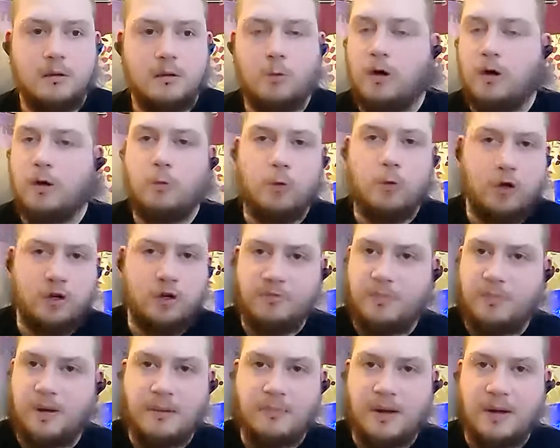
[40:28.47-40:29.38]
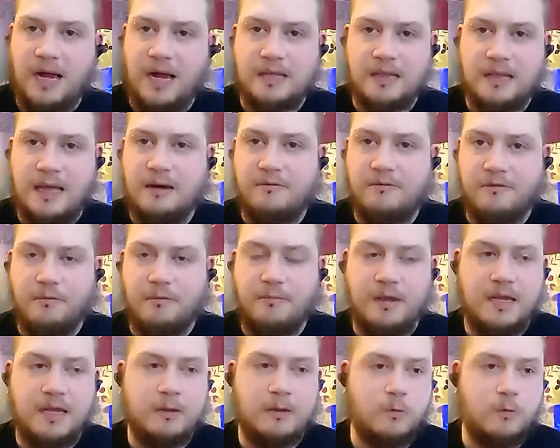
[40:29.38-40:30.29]
what it would have been back then
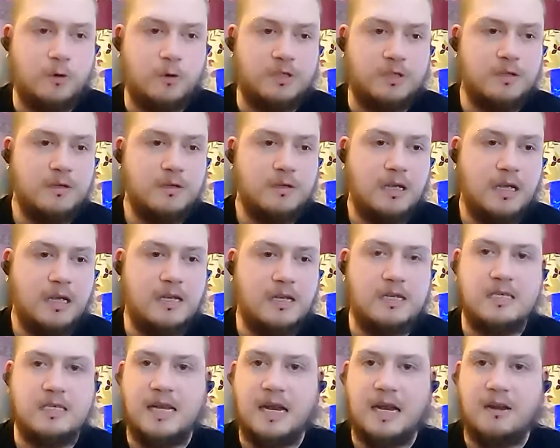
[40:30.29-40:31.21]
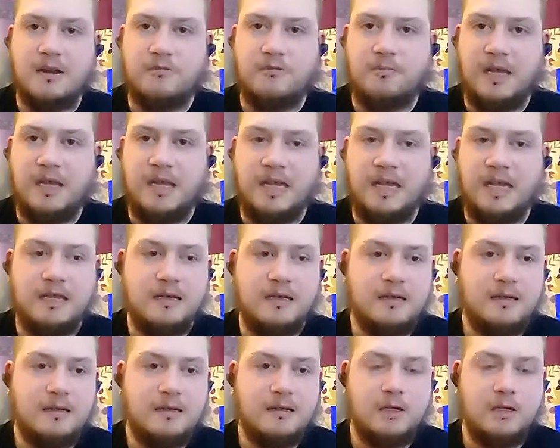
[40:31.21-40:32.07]
from me was instead of me